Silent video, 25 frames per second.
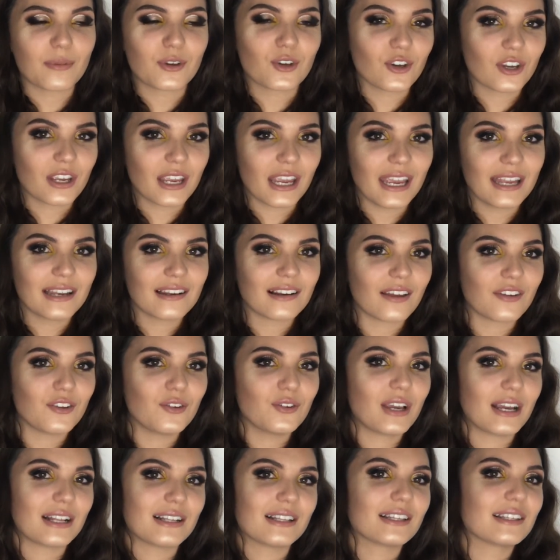cooking, like you
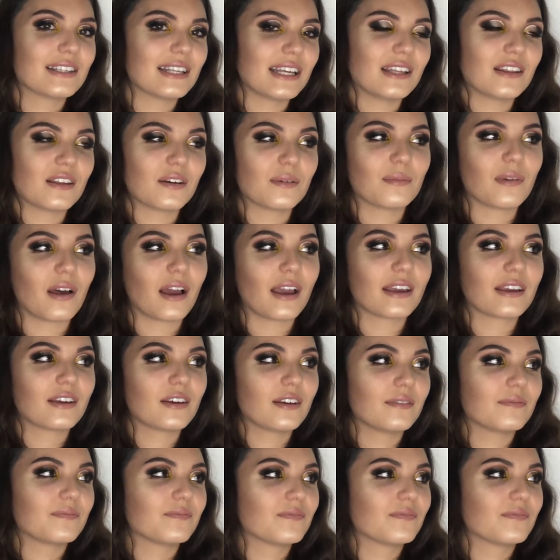get to see them like